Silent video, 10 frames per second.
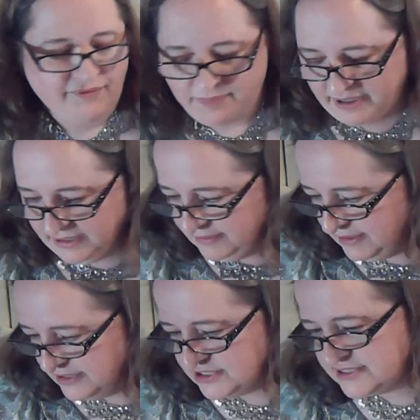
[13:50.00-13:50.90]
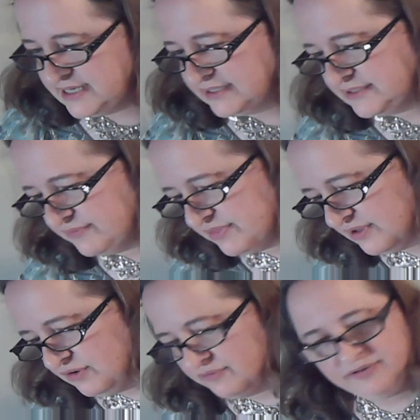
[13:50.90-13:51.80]
everybody, I just knocked
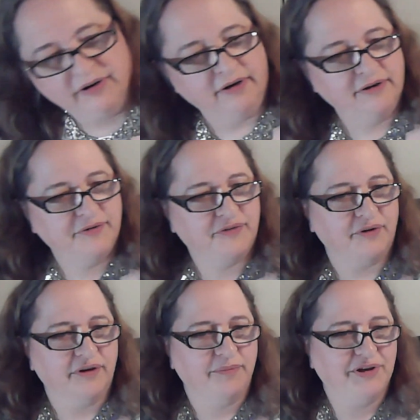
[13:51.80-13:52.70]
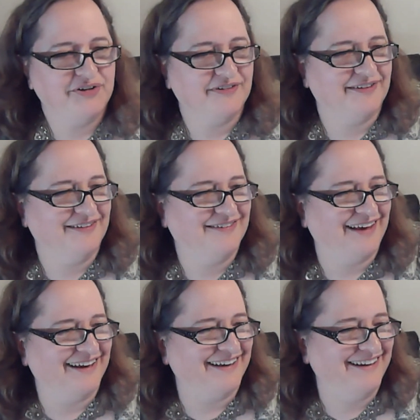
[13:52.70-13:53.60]
everything over, so give me just a
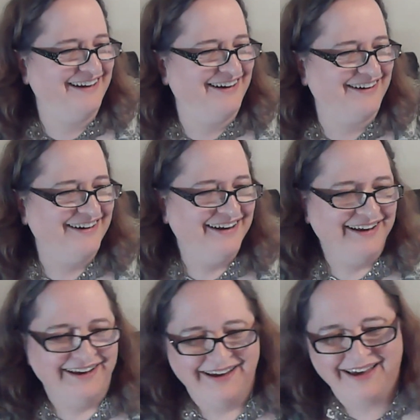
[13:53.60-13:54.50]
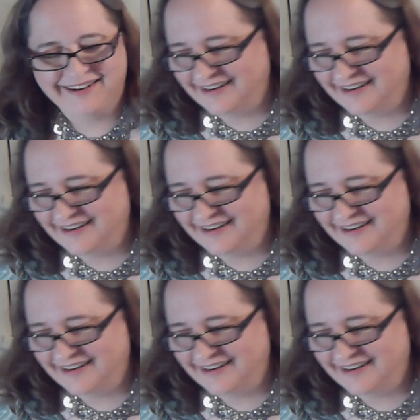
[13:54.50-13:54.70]
second here, and